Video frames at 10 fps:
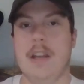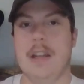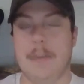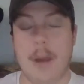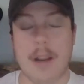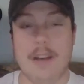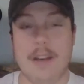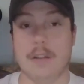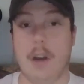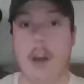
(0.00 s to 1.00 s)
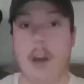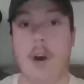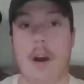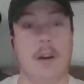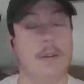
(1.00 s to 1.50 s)
The Buccaneers are
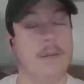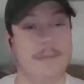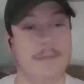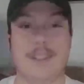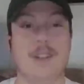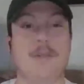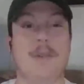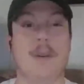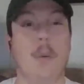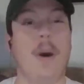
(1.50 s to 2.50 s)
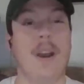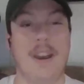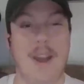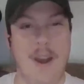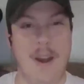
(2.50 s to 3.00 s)

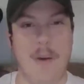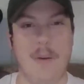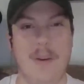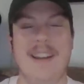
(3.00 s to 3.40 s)
1-0,